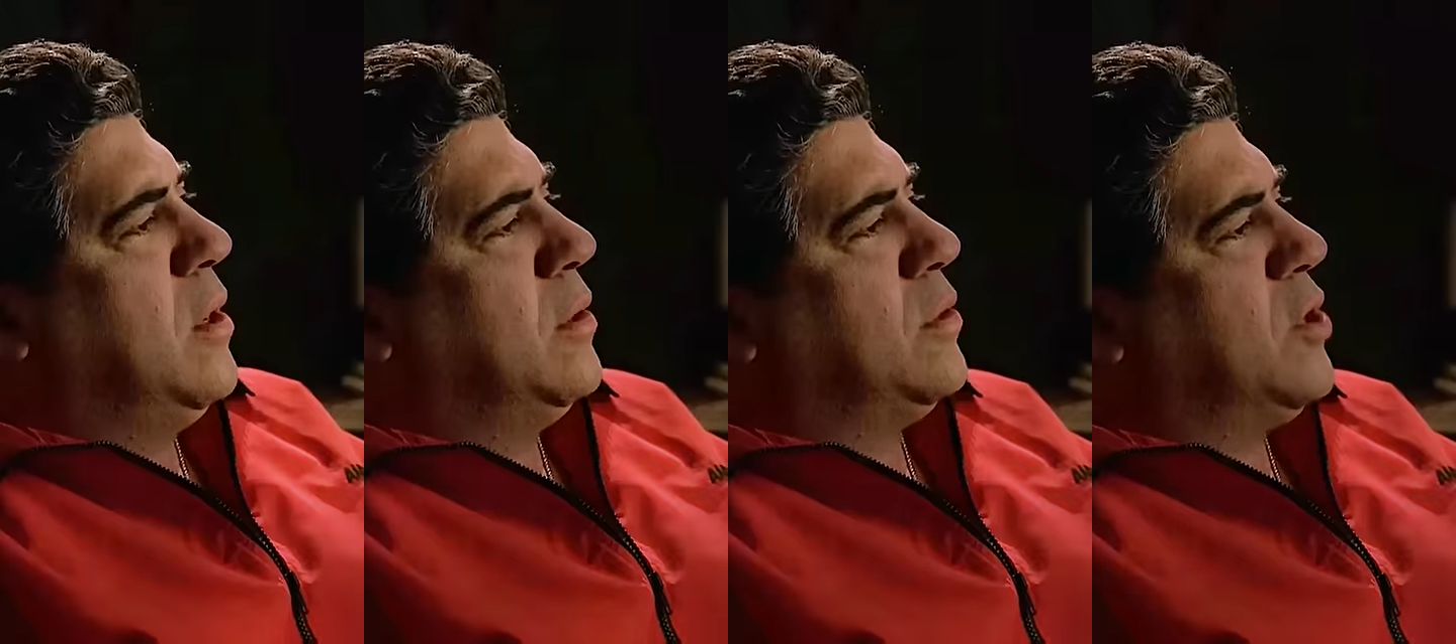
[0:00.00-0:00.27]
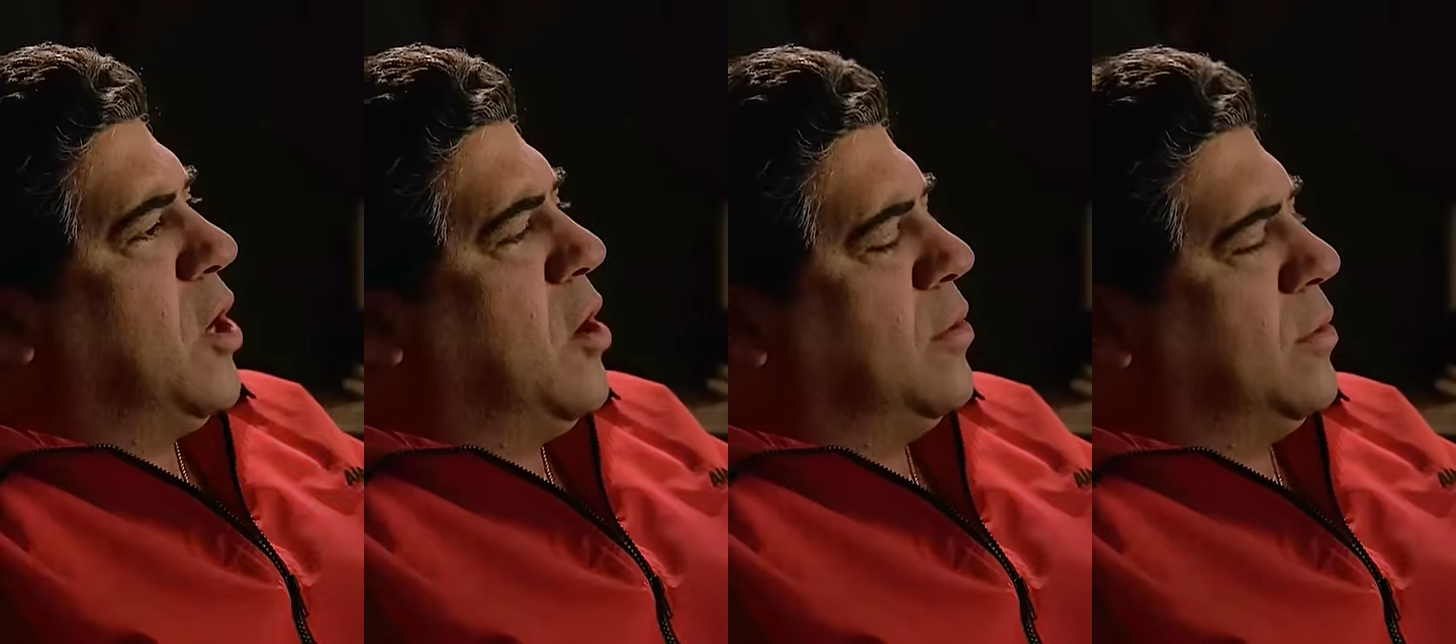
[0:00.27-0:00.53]

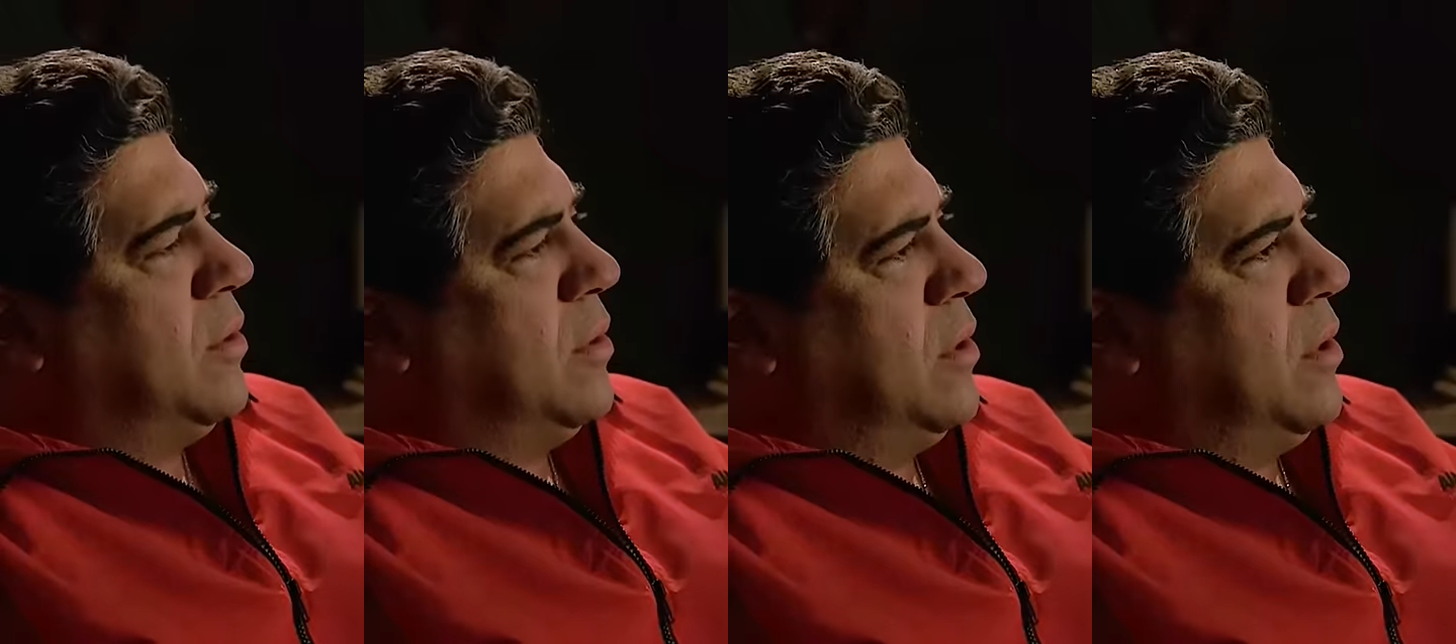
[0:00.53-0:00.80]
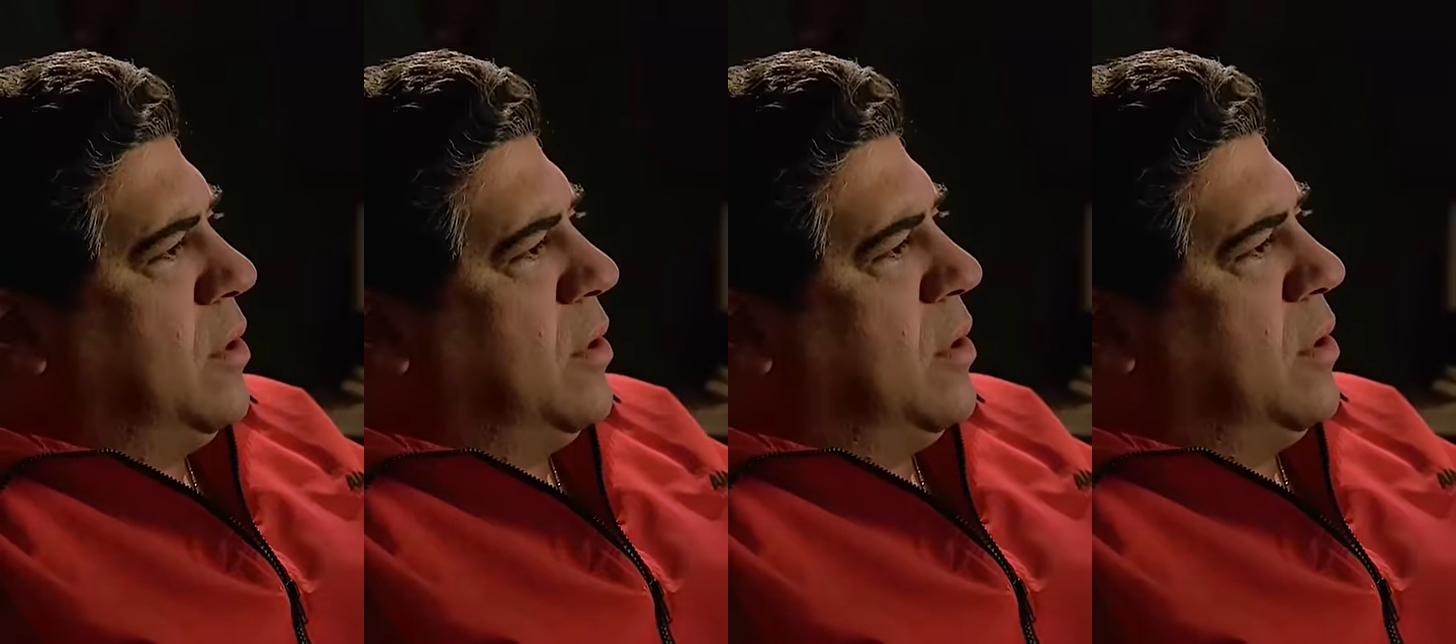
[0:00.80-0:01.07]
Tong,
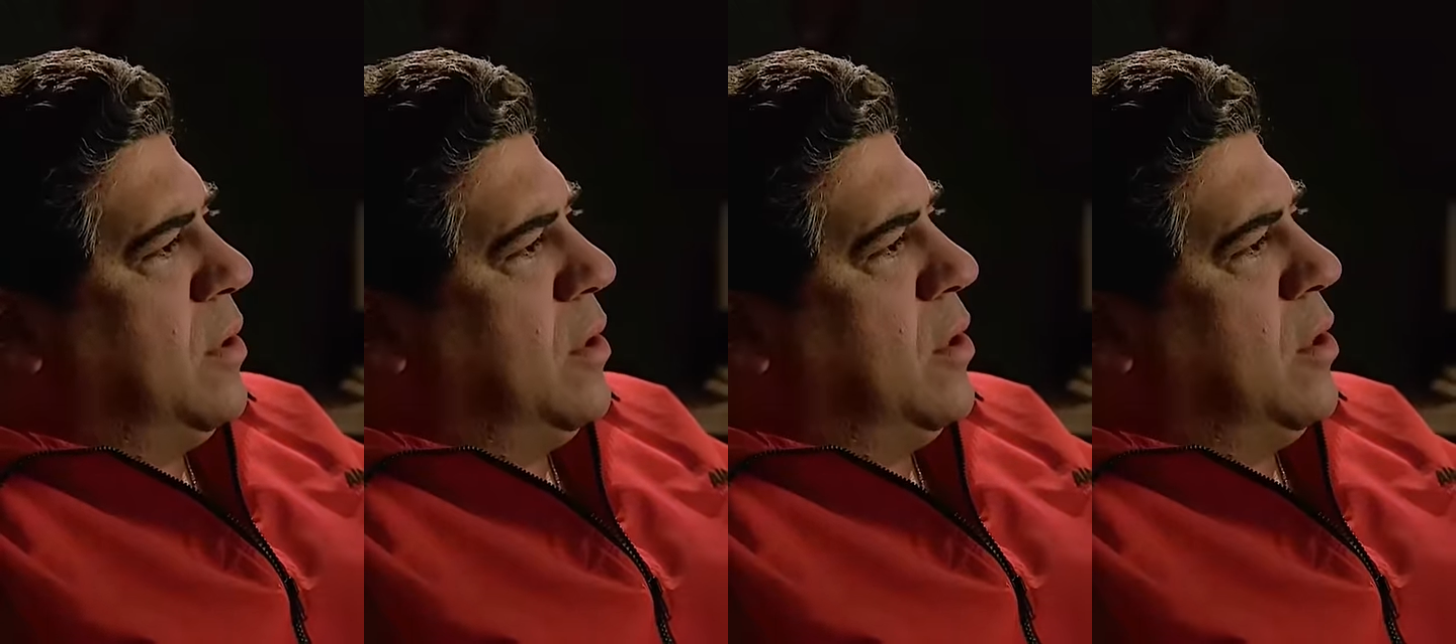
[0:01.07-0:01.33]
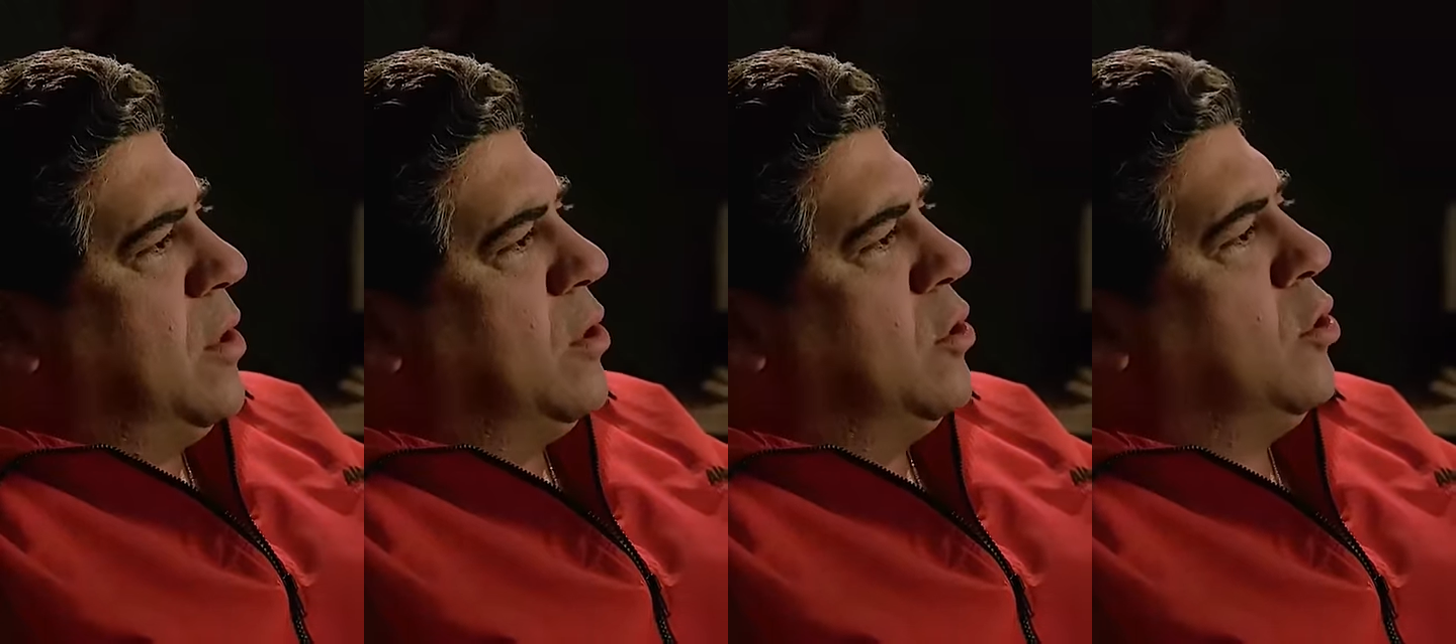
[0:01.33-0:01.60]

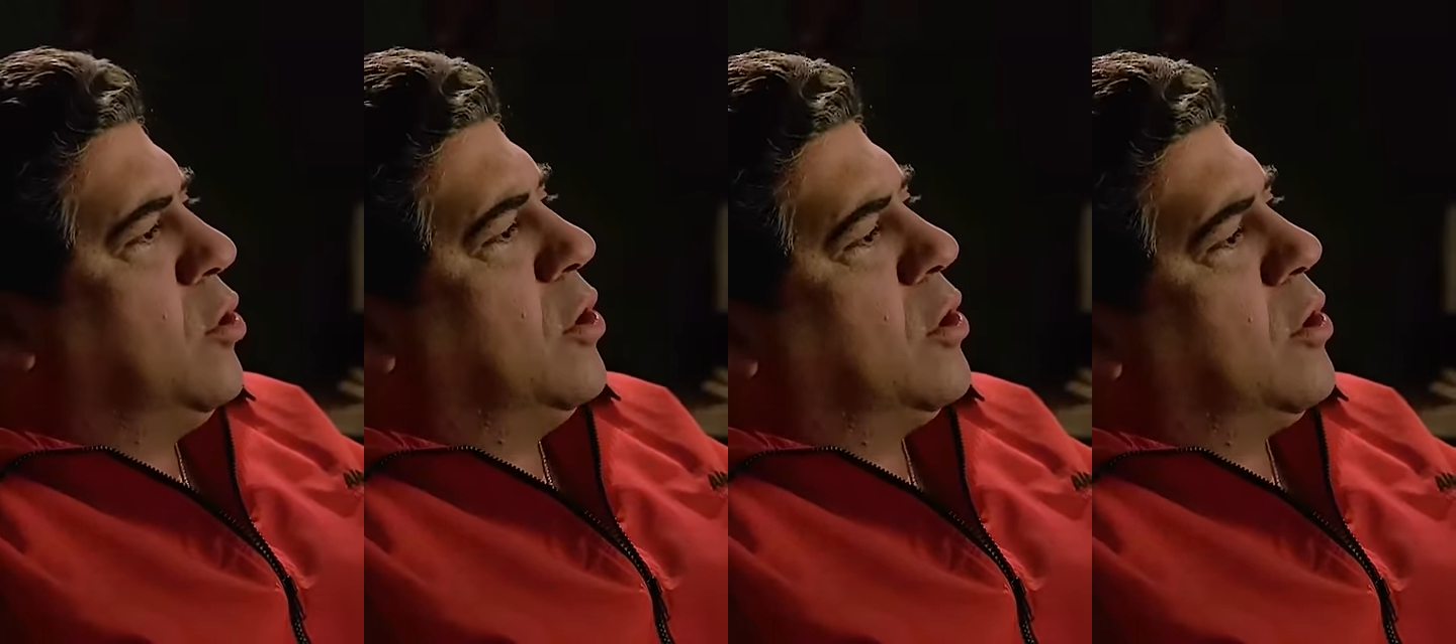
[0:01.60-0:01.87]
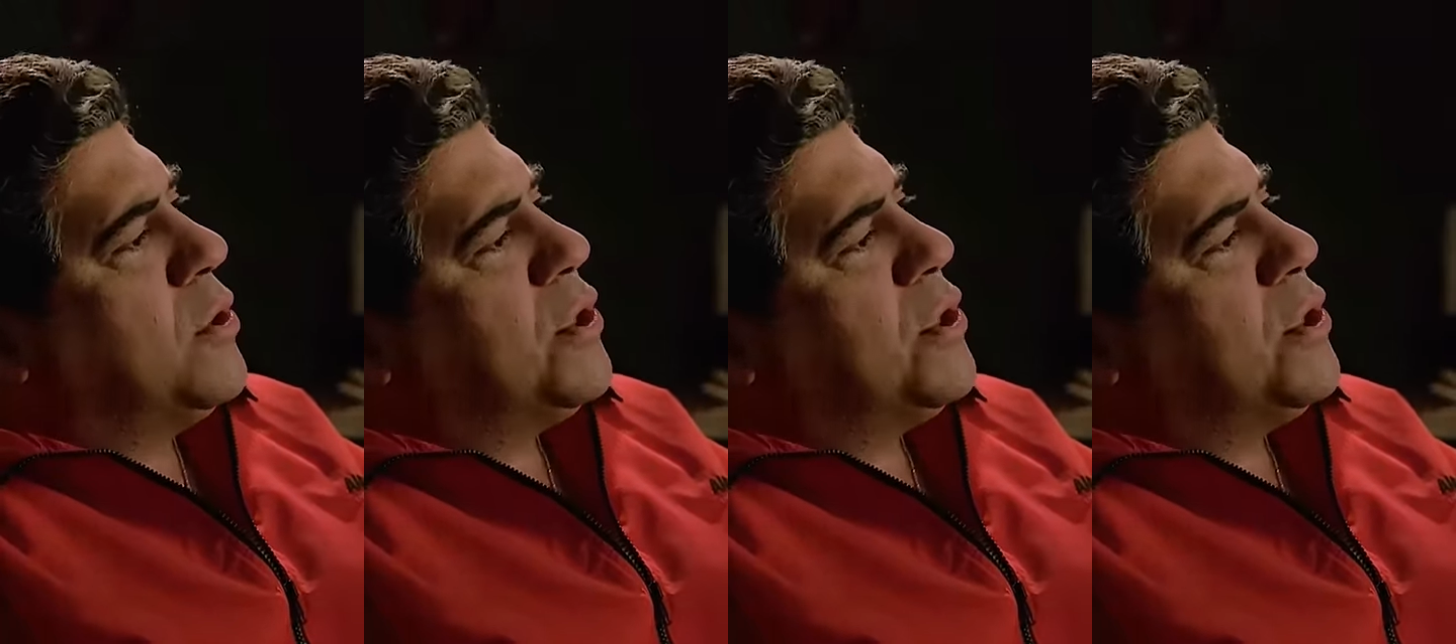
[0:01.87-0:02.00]
you gonna go